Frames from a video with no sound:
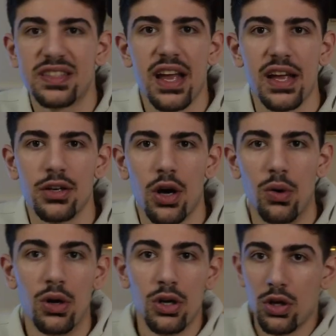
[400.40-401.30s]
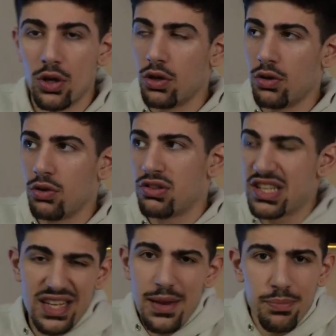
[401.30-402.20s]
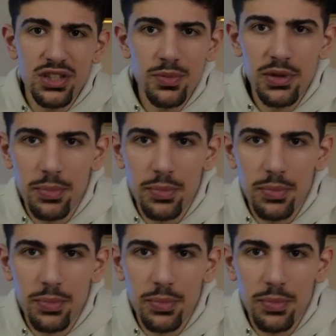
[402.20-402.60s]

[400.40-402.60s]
saying no. The same principle